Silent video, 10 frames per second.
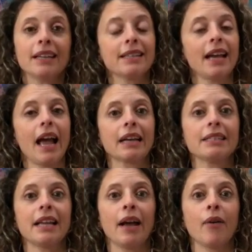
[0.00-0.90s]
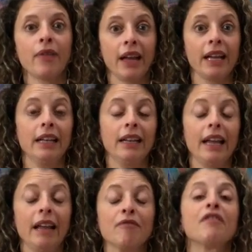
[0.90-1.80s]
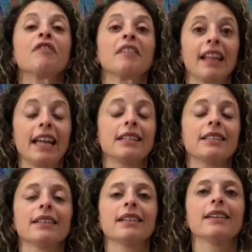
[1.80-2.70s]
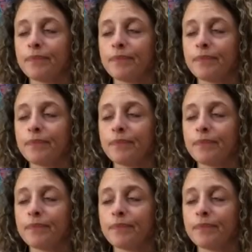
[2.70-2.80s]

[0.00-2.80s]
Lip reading: As they exhale, they inflate.